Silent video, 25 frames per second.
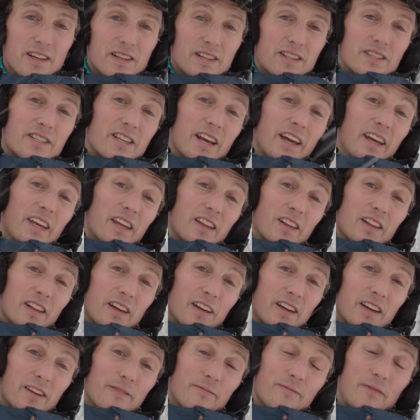
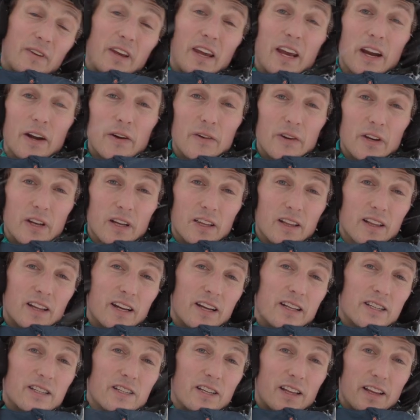Secondly, carry a
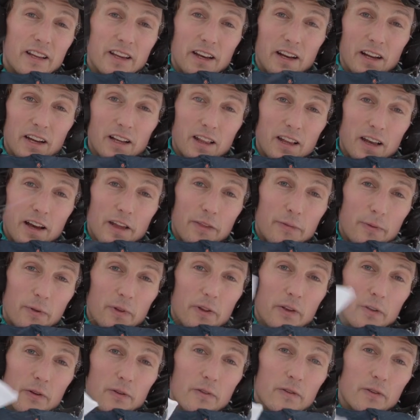lens cleaning cloth
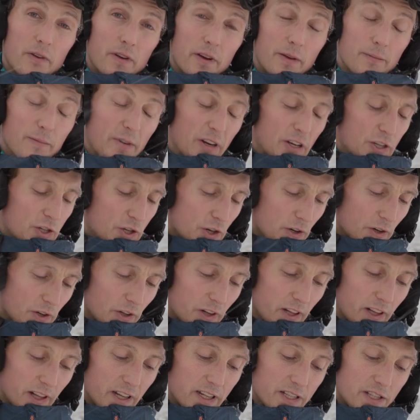with you and make sure
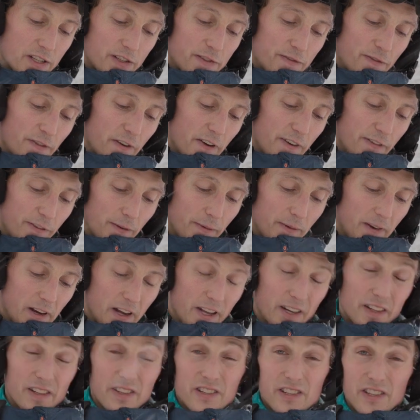the lens is free from
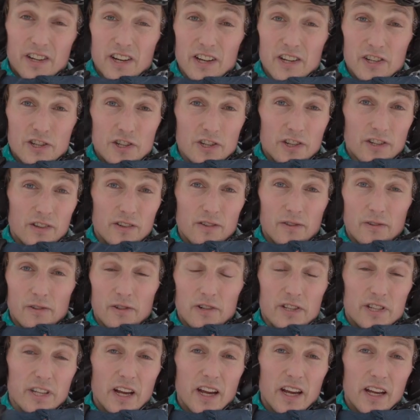condensation
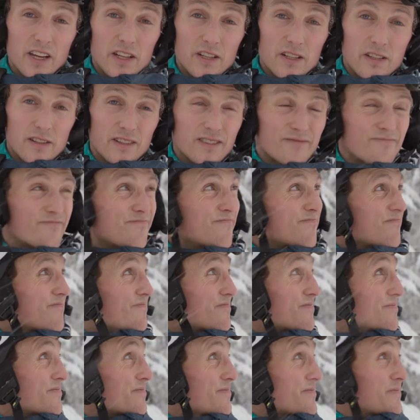or stains.
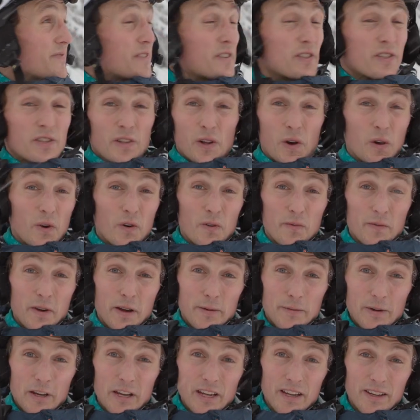Snow
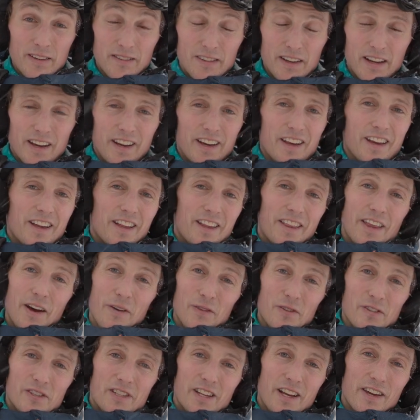maybe?
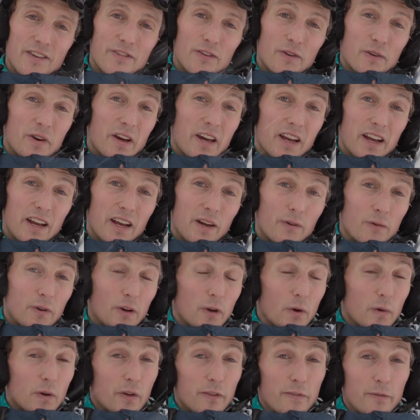That will save you a headache
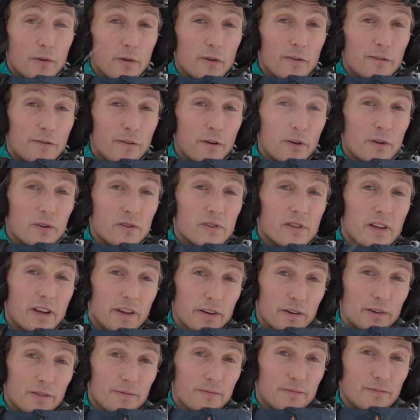when going through your photos
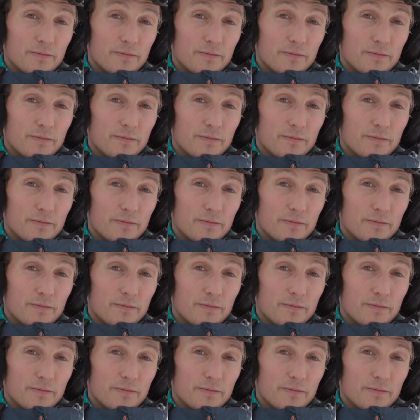later.